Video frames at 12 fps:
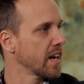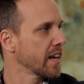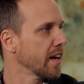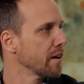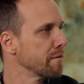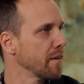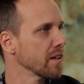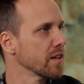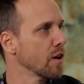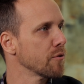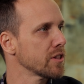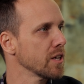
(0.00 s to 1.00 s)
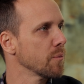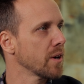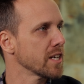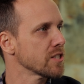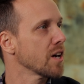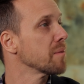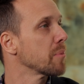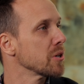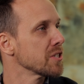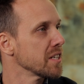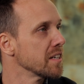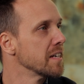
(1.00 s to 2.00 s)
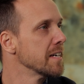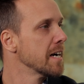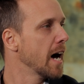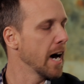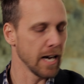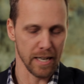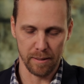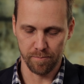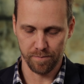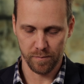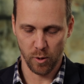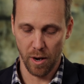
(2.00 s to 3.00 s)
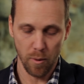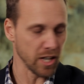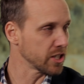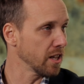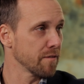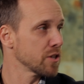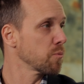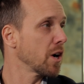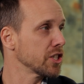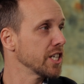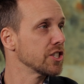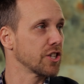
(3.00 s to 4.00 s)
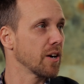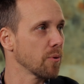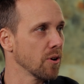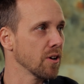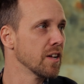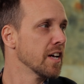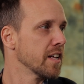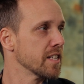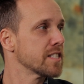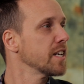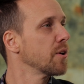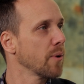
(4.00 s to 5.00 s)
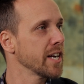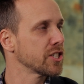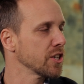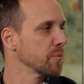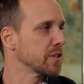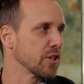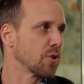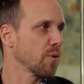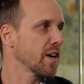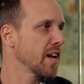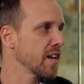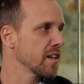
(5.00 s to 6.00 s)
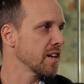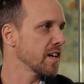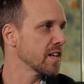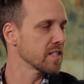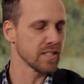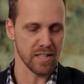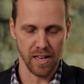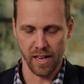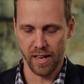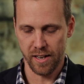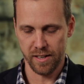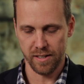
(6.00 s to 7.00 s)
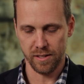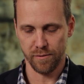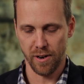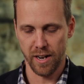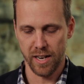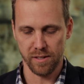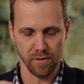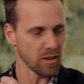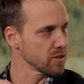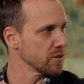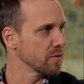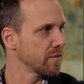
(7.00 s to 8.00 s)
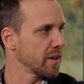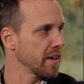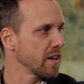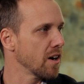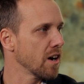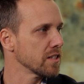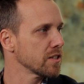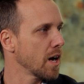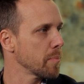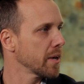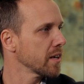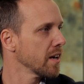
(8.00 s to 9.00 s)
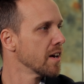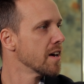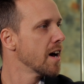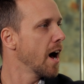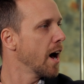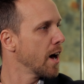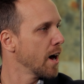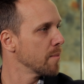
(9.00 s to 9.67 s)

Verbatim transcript: then I kind of fell in love with it when I saw it in person. Um, great watch. I love this watch in general. This iteration with the green is uh, is very nice. Also very on topic. Oh, um,